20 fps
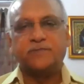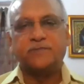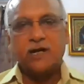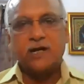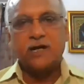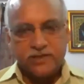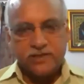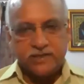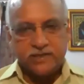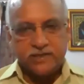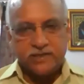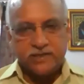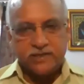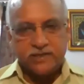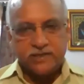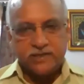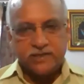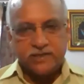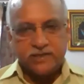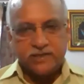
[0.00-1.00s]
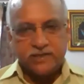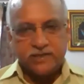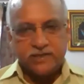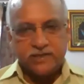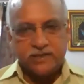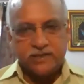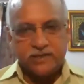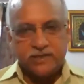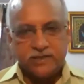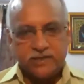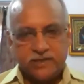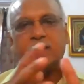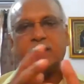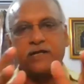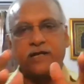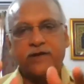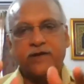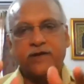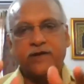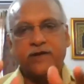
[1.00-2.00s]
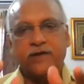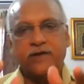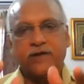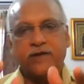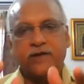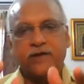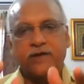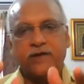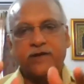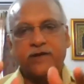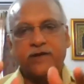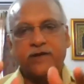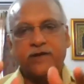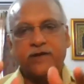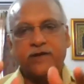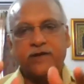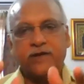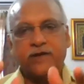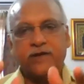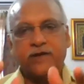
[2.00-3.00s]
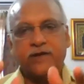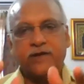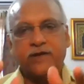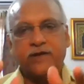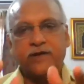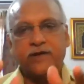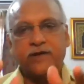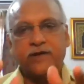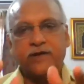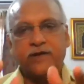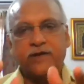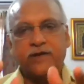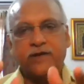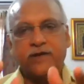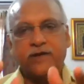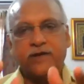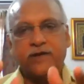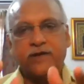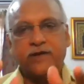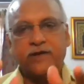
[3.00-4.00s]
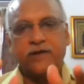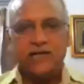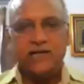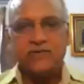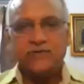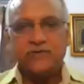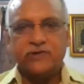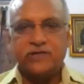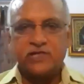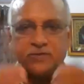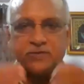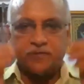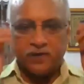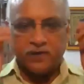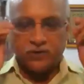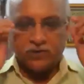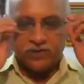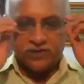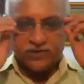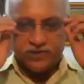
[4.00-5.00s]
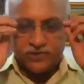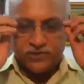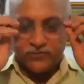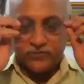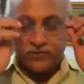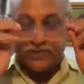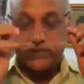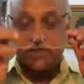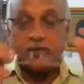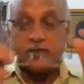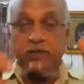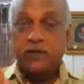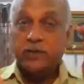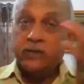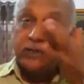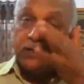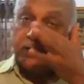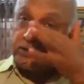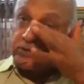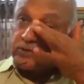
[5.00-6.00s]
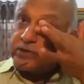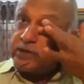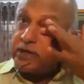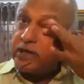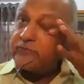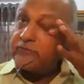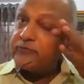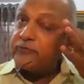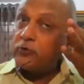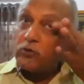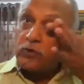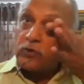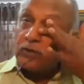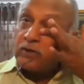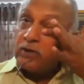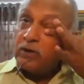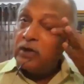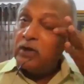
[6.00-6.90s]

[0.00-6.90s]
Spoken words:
it is the Prime Minister and the Defense Minister and the government which actually deals with this particular situation. So therefore,